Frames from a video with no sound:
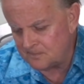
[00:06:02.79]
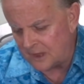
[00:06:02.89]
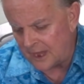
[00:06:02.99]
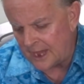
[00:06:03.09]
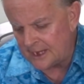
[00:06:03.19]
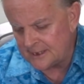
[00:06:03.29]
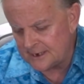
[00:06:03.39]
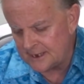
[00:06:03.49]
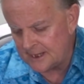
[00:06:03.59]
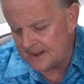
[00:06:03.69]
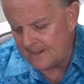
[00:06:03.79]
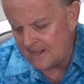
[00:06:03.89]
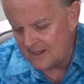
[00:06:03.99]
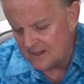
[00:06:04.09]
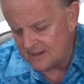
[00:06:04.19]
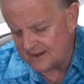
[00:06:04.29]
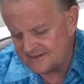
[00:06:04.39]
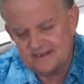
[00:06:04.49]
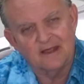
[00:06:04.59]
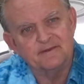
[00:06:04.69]
And uh, like I
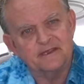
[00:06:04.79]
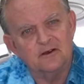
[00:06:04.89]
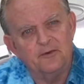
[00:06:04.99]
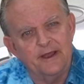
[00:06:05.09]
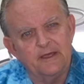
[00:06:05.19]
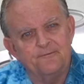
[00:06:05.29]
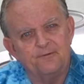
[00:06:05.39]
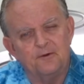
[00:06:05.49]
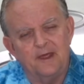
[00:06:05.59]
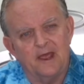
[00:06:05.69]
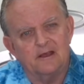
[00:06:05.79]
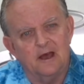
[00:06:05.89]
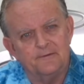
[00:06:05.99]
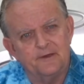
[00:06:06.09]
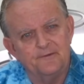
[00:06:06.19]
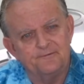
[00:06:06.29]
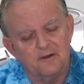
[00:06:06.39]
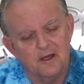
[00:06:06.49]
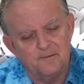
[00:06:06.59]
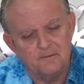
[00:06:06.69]
said, I'm still waiting for that coffee
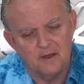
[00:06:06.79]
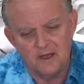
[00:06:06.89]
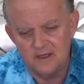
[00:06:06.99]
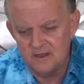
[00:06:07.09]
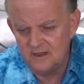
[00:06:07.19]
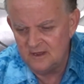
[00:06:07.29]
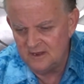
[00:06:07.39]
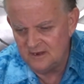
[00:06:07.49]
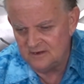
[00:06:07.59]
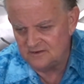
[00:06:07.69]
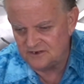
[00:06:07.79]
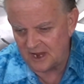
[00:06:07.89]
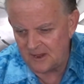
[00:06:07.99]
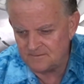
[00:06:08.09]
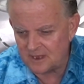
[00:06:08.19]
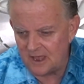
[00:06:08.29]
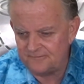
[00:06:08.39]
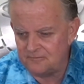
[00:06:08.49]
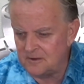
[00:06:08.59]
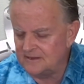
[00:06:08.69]
from uh, James
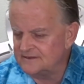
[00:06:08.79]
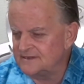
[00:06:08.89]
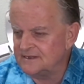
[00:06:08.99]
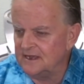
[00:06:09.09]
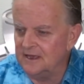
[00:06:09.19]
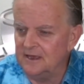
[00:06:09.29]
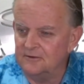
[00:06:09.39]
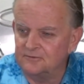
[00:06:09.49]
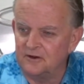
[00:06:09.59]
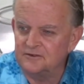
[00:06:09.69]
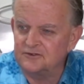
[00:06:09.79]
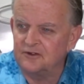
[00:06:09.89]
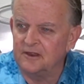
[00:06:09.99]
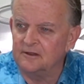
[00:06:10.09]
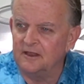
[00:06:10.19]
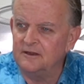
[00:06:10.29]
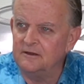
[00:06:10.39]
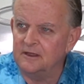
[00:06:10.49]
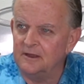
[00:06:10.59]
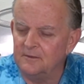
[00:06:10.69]
Hoffmann's uh, roastery in
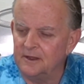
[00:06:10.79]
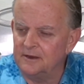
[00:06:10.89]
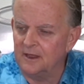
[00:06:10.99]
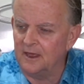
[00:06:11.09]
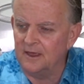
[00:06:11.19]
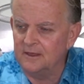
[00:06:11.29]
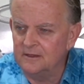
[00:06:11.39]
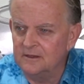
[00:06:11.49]
London to come in. Uh,